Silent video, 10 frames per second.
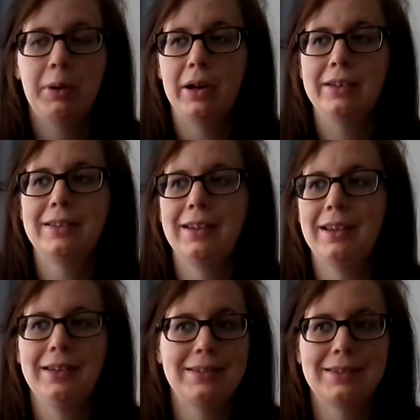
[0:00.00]
but
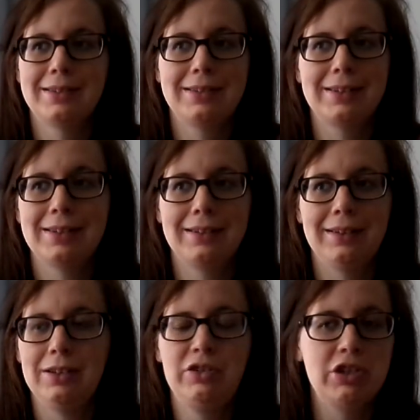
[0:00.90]
it's
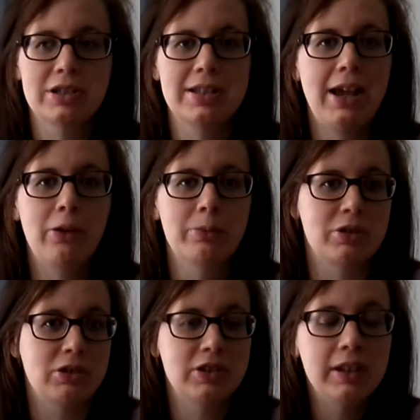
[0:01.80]
it just helps
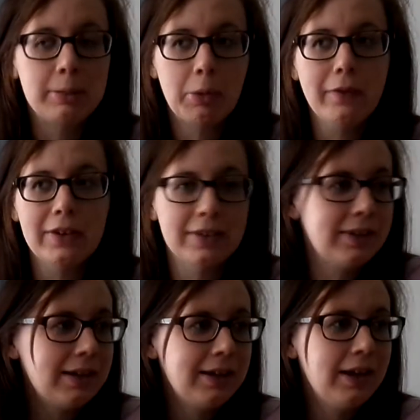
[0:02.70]
her sleep,
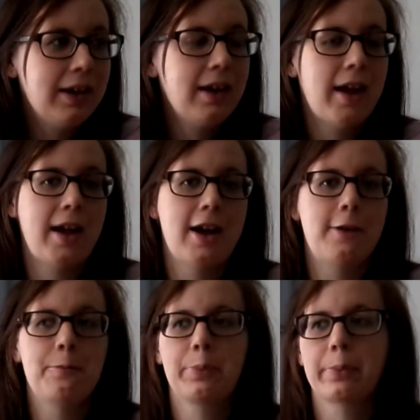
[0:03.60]
obviously.
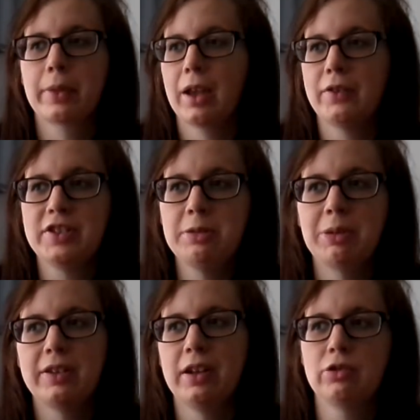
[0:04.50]
Um, I've seen
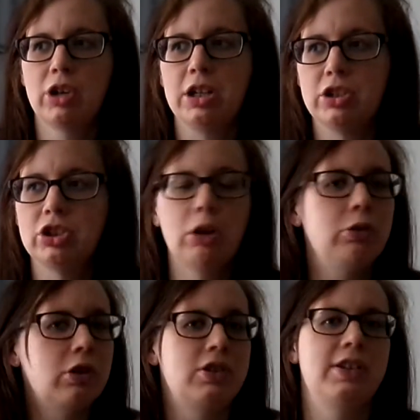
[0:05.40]
myself trying to
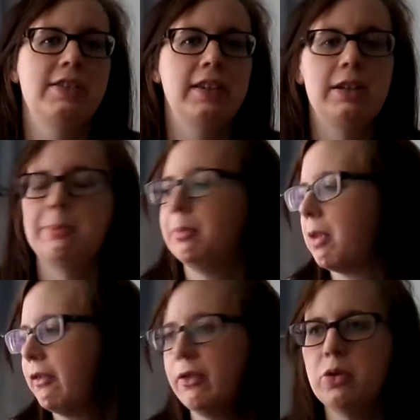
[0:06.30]
shoulder to sleep, my
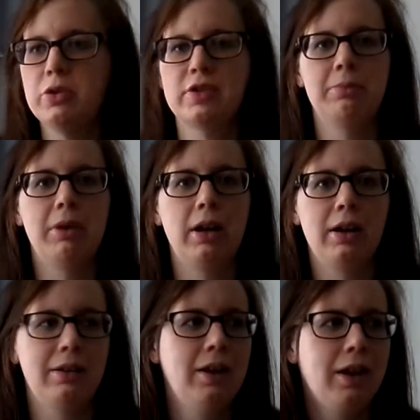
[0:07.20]
phone's in
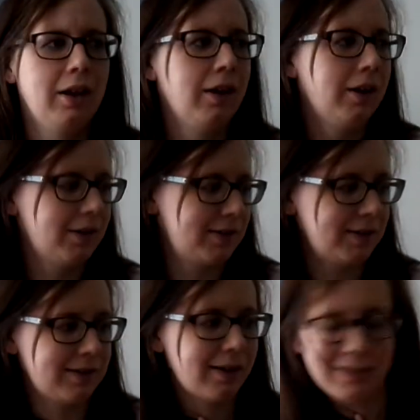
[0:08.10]
my
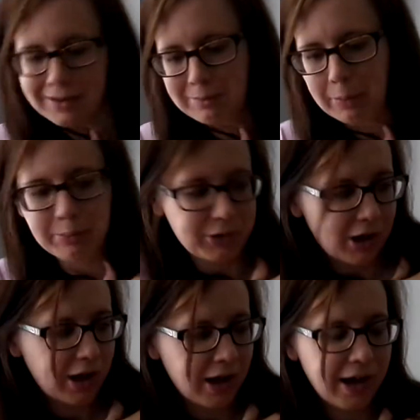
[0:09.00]
stuck in my
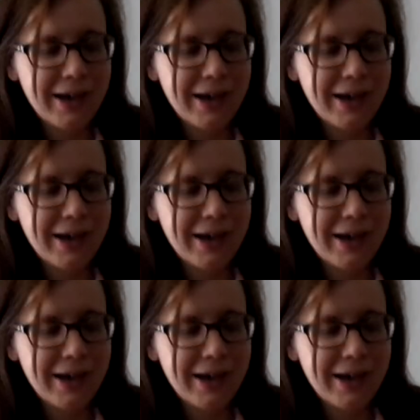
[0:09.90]
bra,